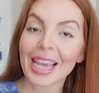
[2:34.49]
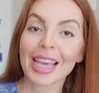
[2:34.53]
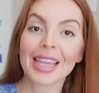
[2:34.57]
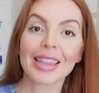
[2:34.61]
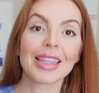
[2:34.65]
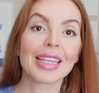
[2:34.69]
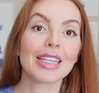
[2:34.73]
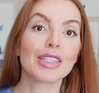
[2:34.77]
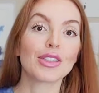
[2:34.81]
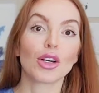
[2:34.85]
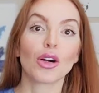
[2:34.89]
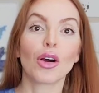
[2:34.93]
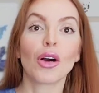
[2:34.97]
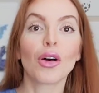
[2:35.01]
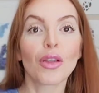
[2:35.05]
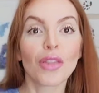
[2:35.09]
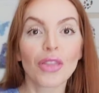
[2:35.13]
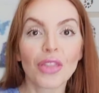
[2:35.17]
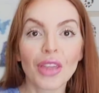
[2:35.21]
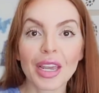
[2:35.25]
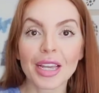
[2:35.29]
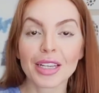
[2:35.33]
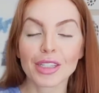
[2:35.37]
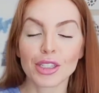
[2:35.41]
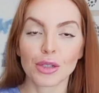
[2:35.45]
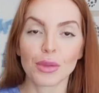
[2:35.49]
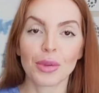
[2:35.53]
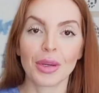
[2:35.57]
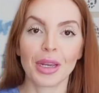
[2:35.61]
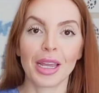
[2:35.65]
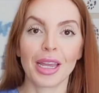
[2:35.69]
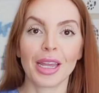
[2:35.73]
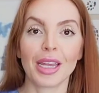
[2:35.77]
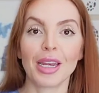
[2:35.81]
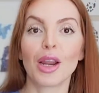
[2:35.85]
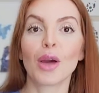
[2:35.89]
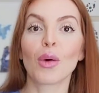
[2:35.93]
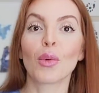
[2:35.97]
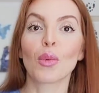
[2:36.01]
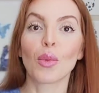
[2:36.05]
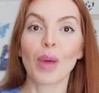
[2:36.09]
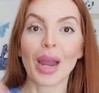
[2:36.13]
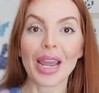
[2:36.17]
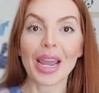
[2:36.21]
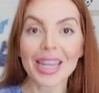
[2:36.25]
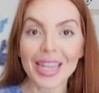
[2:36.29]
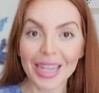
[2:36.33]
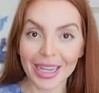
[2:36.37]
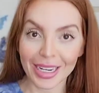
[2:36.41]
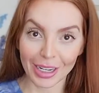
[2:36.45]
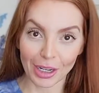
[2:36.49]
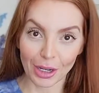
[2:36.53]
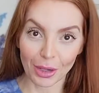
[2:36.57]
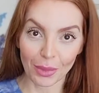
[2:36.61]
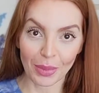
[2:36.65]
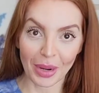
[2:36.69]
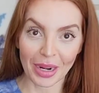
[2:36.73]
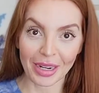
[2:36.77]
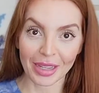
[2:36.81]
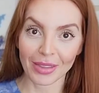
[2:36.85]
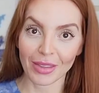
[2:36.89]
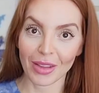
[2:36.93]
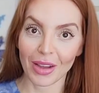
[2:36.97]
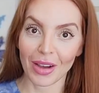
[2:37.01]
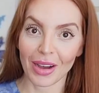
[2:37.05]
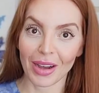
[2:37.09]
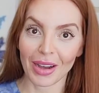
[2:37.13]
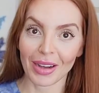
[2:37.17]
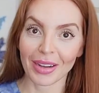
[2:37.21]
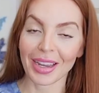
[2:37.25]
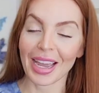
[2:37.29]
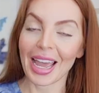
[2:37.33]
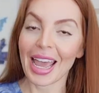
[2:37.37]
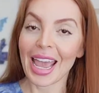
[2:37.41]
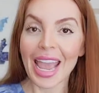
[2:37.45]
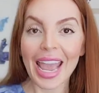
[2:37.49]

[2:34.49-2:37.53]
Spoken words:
These are all things you can write in your running log.